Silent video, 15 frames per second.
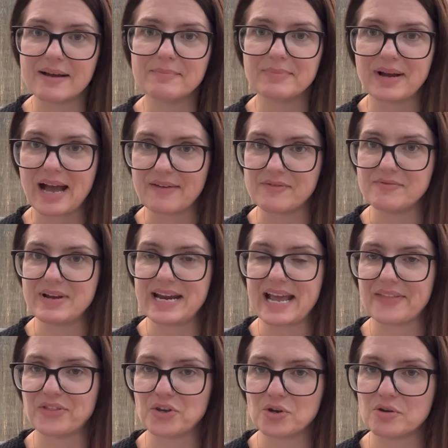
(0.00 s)
but haven't really
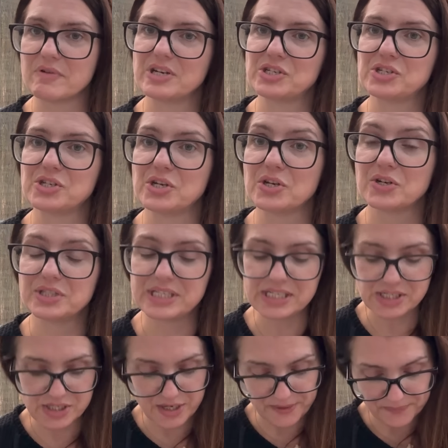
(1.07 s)
had the courage to cut
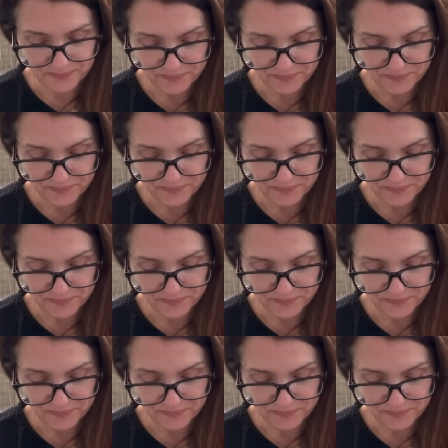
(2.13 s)
into.